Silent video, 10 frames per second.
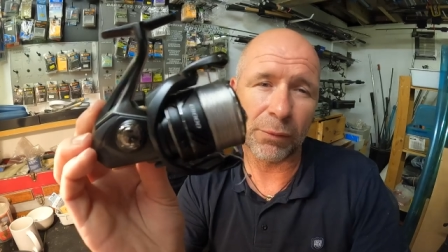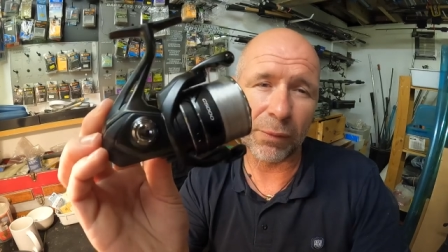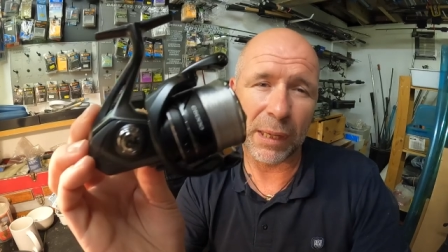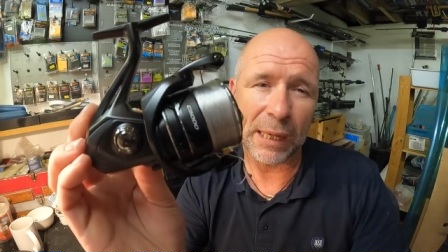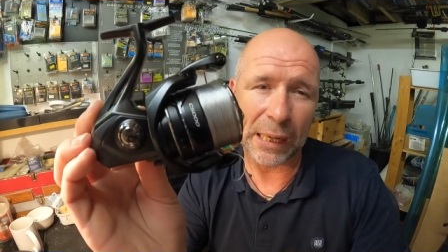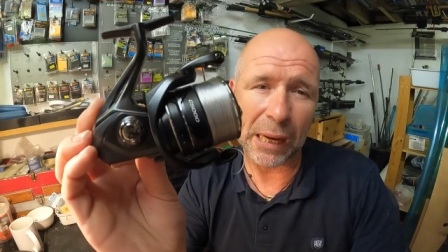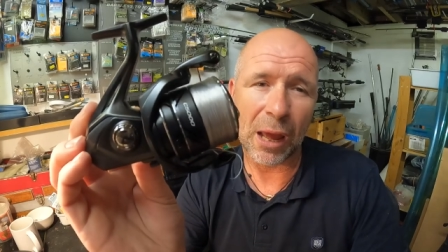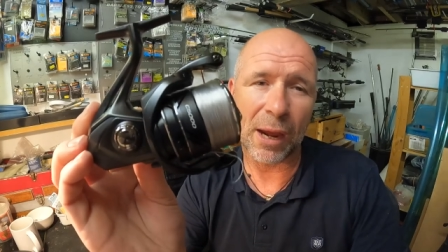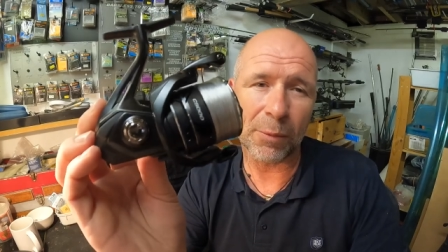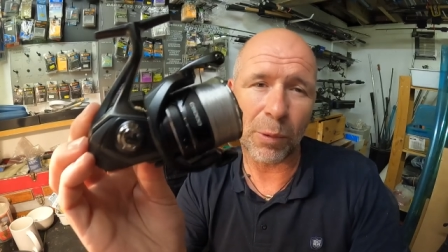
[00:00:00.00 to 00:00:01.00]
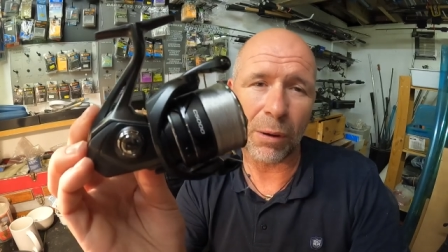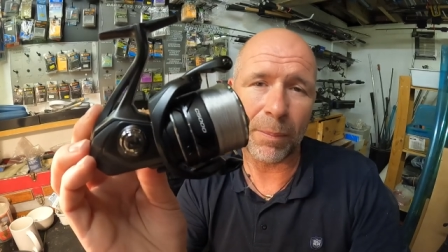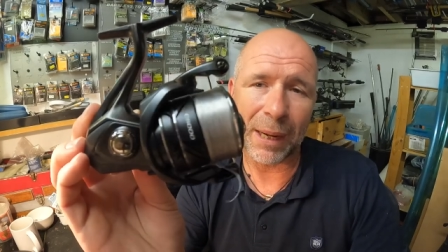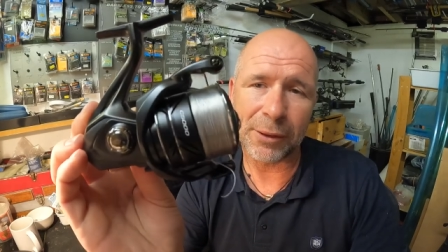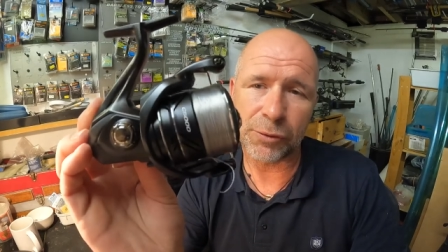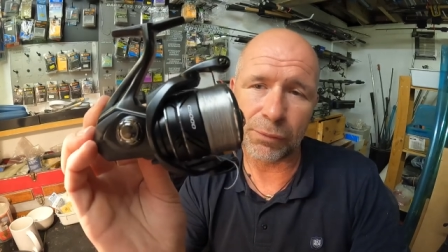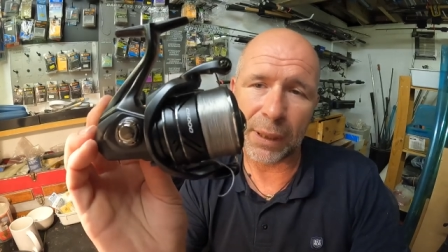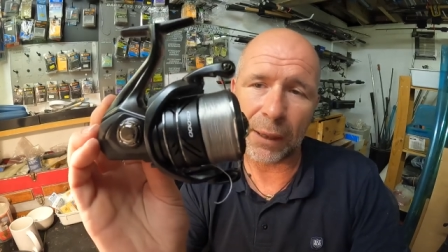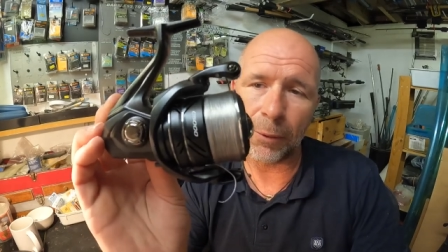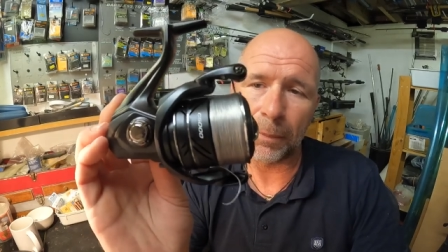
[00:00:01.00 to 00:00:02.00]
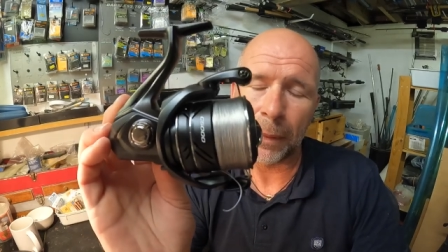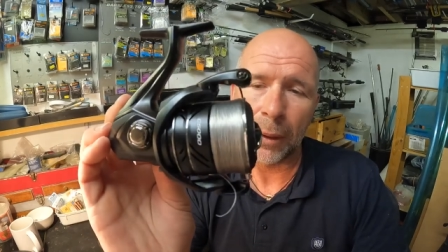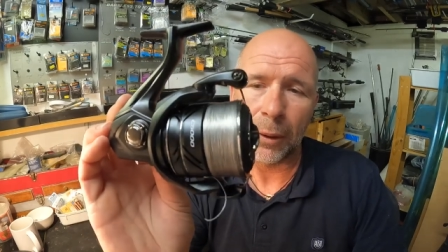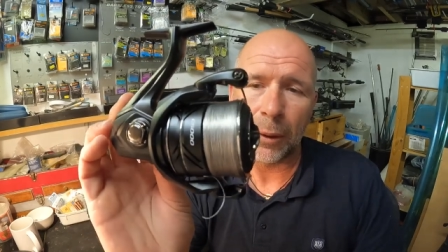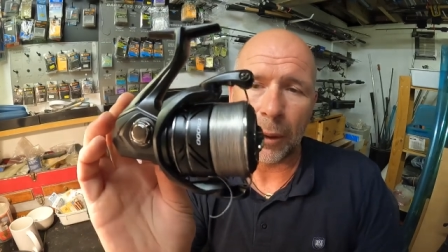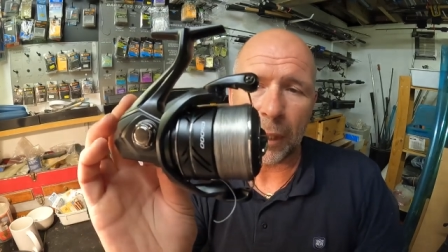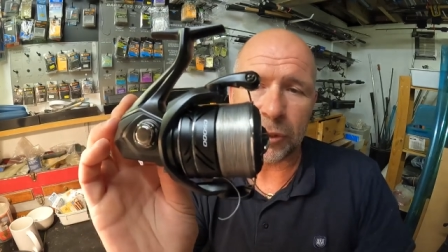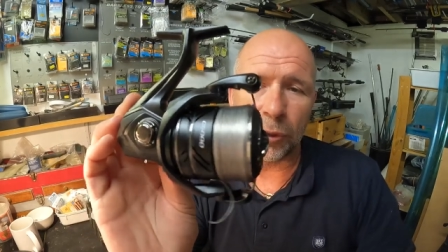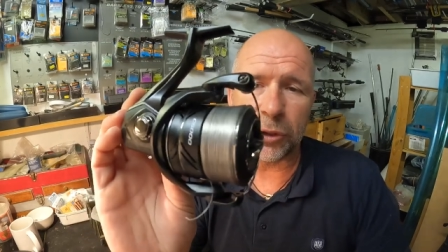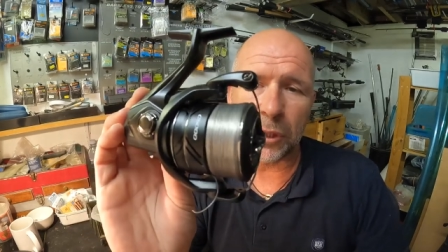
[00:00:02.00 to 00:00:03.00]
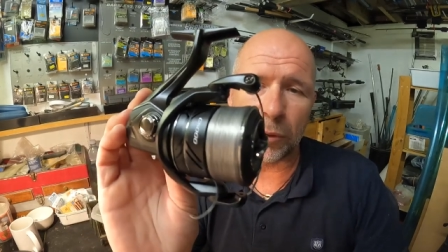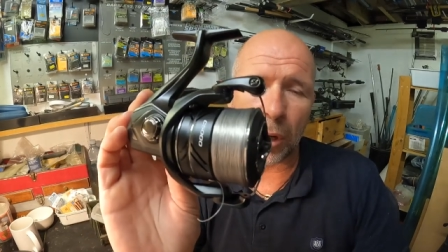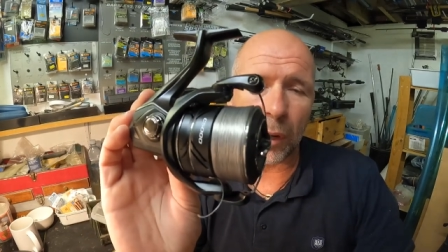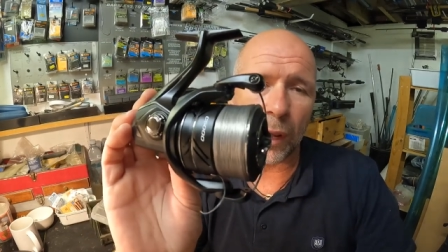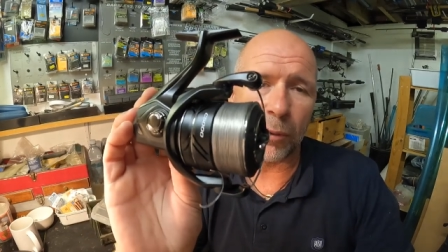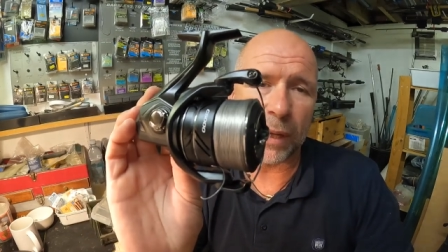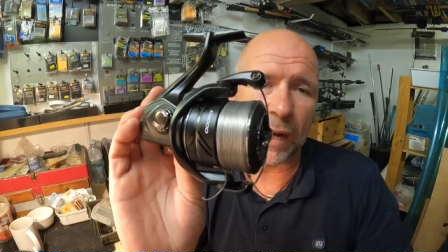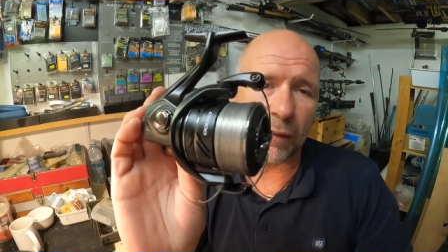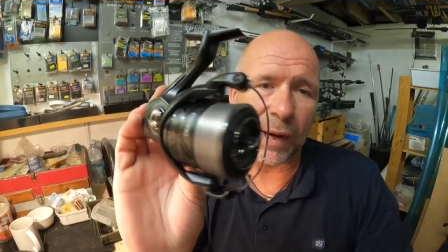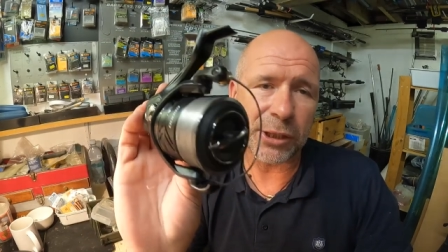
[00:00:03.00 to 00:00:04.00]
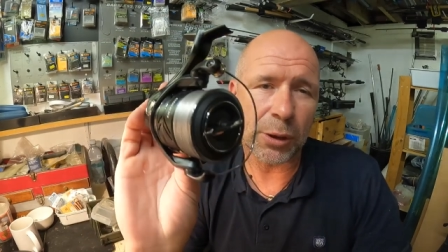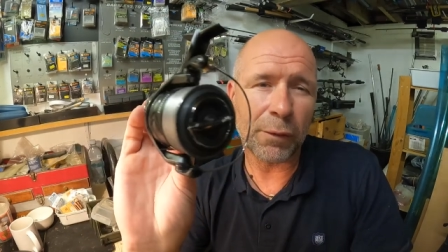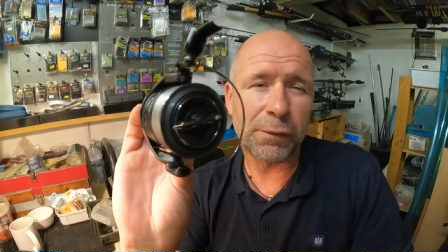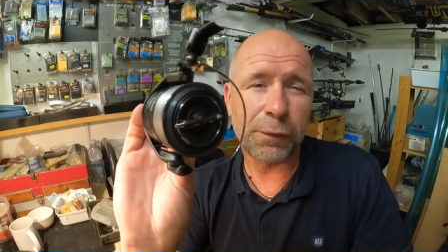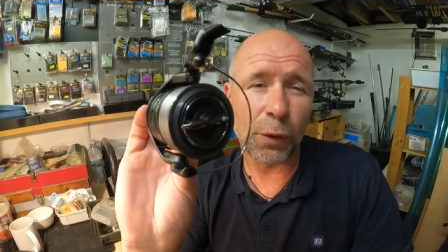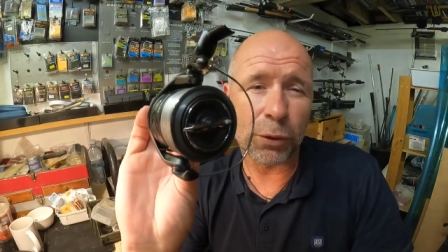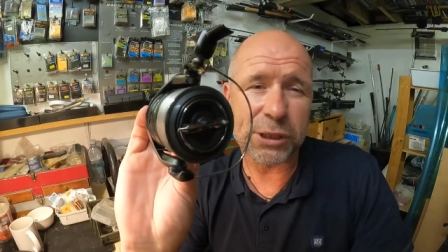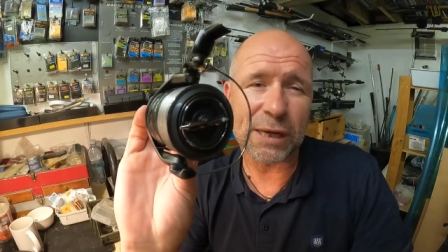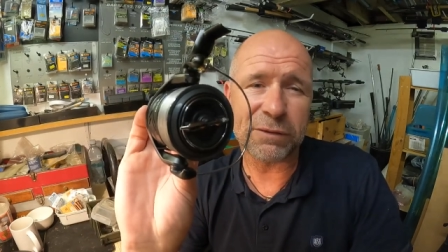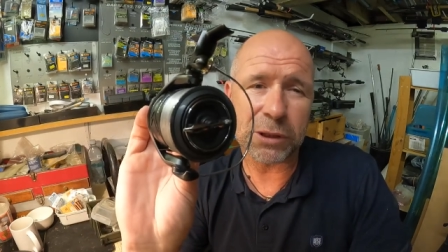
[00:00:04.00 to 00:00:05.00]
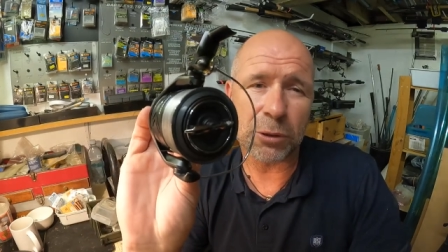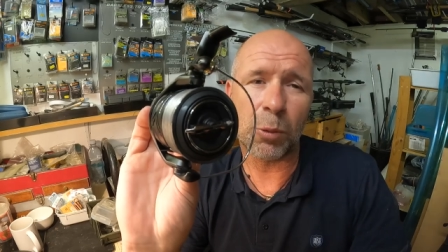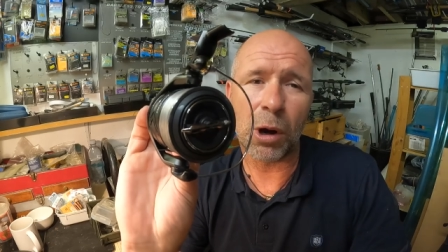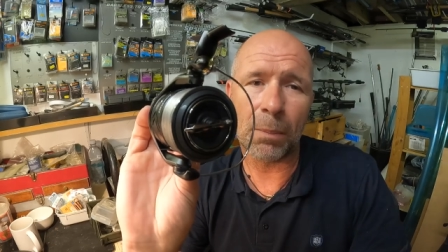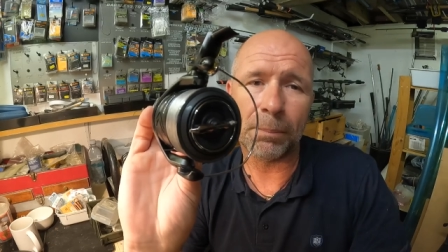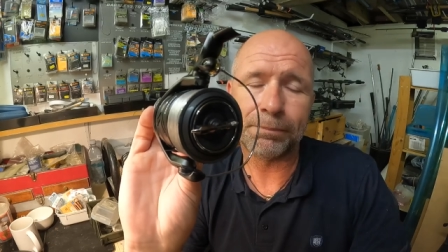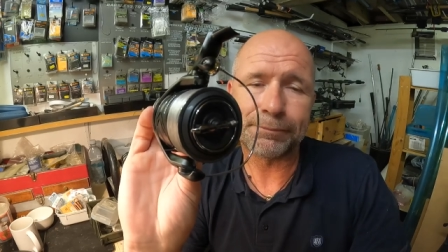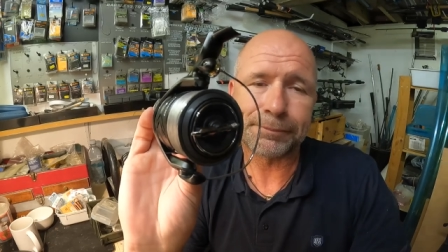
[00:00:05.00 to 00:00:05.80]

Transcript: really light, well-balanced reel. It's also got a low gear ratio of 4, 7 to 1.